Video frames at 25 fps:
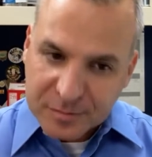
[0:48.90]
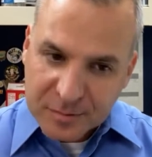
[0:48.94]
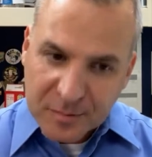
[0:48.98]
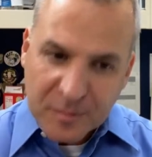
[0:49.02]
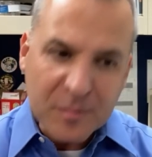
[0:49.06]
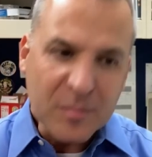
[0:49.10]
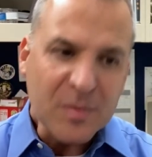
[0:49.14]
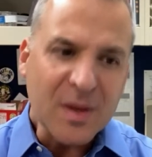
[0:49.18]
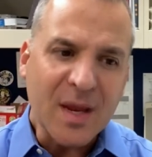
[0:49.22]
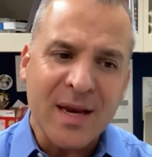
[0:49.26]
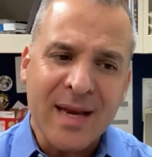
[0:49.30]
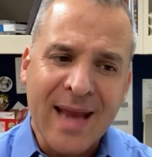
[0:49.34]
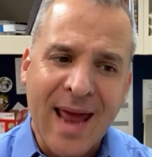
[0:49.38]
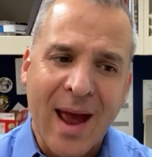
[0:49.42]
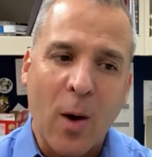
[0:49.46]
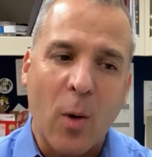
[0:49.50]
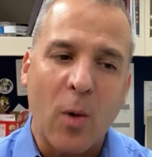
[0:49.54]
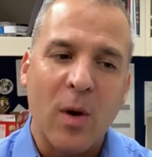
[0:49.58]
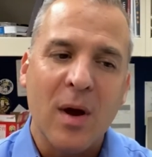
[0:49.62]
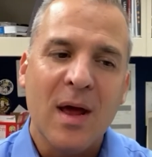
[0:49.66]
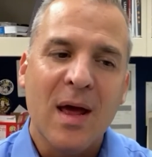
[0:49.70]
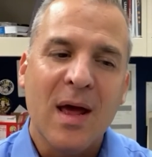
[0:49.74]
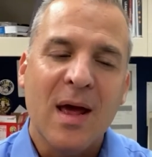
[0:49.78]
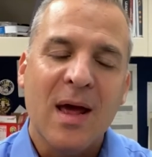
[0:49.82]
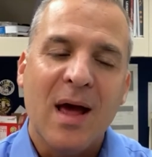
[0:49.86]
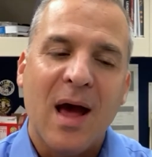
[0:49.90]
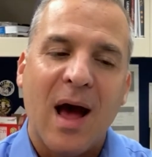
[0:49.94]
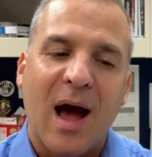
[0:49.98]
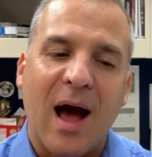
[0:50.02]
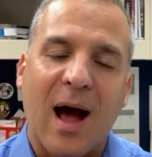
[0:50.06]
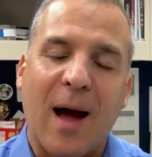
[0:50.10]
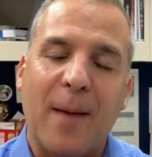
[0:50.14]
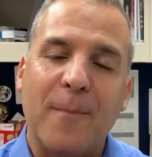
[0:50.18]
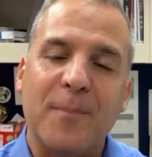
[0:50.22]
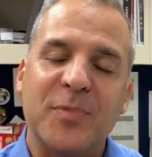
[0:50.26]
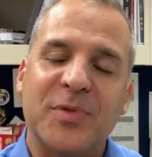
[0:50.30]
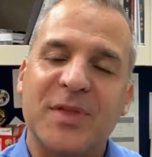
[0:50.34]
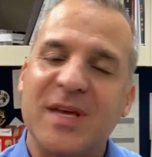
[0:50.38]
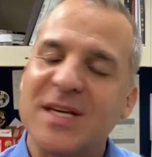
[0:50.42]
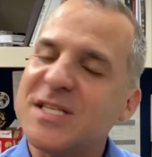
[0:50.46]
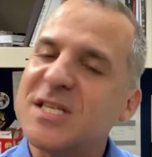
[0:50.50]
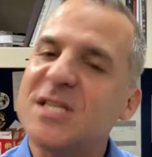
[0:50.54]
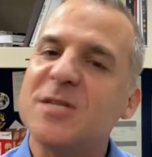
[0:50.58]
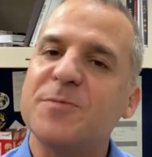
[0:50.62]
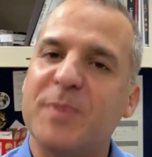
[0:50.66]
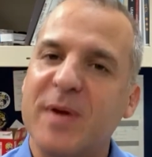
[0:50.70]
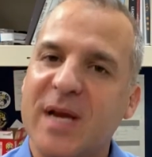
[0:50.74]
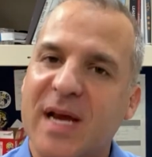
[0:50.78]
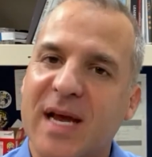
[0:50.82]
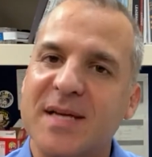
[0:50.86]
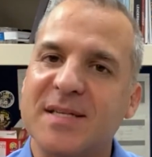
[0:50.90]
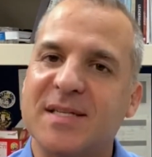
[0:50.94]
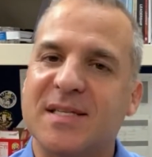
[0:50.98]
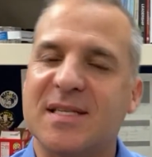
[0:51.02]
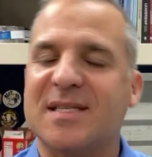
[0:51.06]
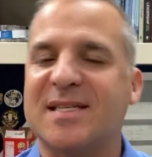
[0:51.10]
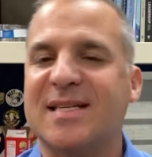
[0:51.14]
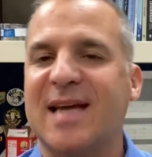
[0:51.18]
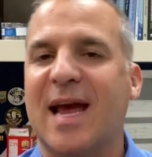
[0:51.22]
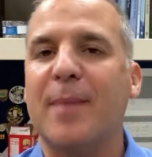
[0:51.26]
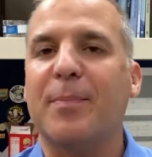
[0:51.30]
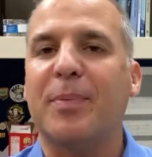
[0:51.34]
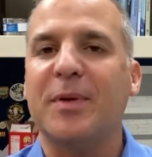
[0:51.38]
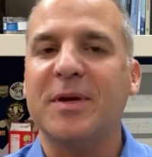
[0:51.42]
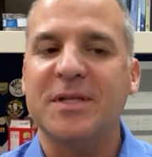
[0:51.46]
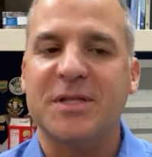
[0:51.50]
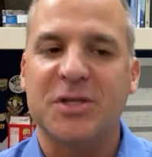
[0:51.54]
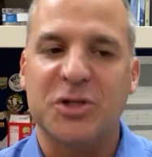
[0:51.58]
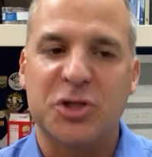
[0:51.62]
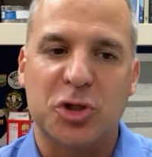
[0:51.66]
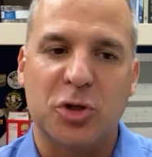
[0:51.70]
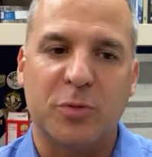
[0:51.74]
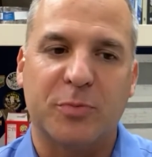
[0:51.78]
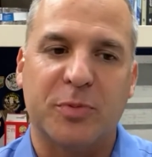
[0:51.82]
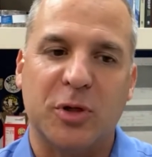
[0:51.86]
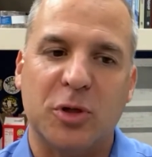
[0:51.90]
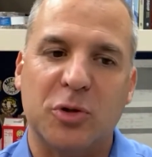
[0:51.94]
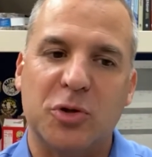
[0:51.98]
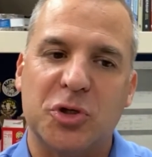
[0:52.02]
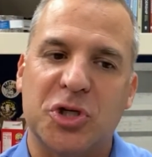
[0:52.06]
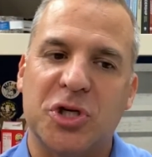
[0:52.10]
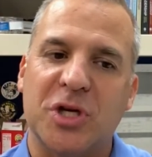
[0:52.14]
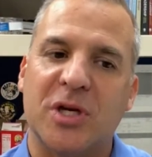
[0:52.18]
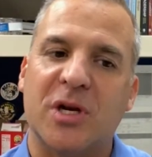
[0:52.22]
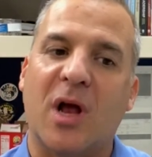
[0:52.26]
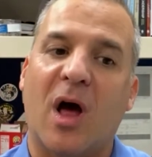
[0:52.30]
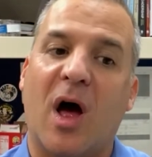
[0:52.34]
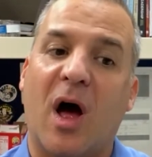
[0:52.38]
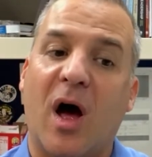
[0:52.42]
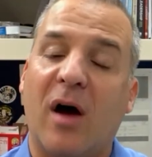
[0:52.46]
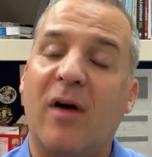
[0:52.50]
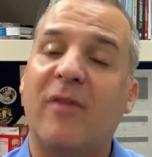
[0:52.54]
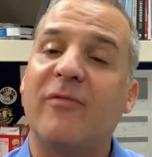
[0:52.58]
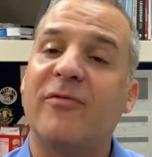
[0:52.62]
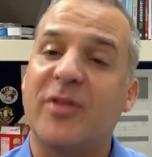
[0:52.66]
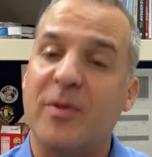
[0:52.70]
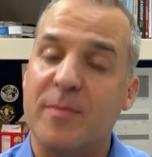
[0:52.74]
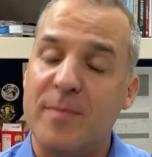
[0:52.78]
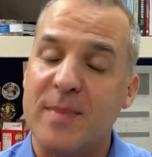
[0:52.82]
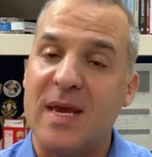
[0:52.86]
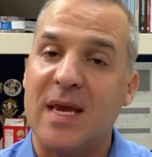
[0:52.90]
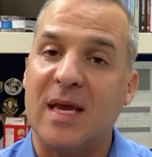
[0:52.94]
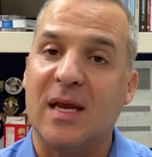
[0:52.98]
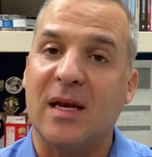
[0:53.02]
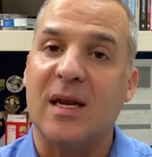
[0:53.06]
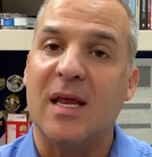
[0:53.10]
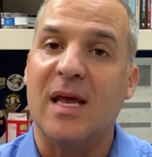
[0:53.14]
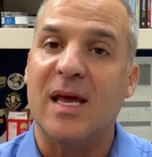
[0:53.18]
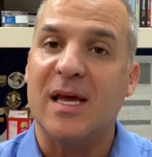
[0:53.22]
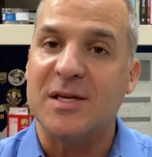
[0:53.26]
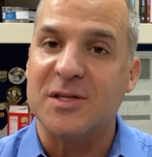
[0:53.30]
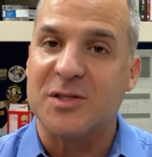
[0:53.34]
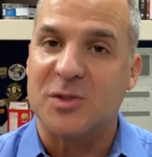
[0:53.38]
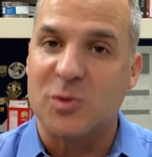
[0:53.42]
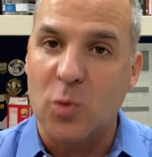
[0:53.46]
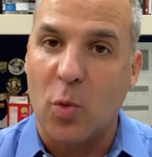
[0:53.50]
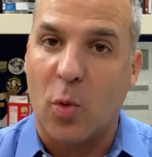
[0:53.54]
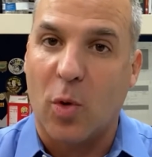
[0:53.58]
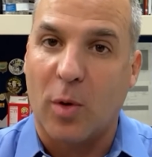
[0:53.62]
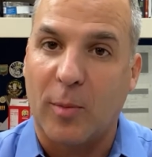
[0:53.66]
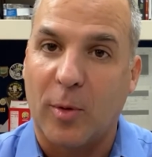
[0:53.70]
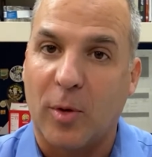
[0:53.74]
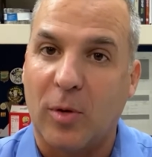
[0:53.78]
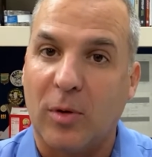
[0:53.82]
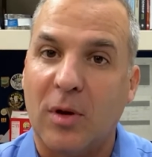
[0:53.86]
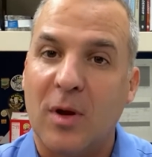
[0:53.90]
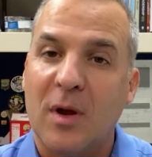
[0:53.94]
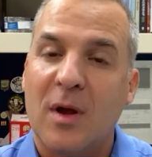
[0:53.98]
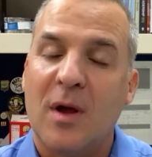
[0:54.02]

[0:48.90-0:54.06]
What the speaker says: Now, this is because the sampling distribution of the mean is normal.